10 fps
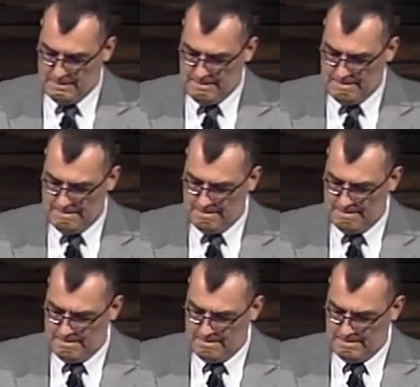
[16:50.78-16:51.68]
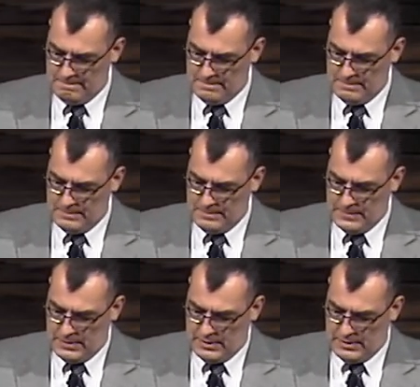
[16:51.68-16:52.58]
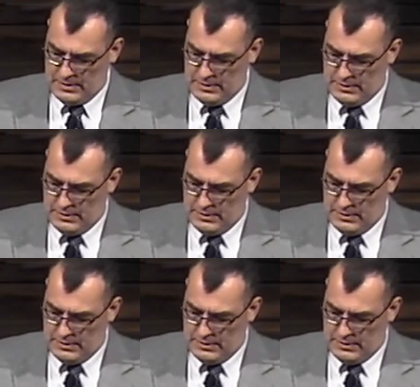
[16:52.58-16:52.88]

No one is speaking in this clip.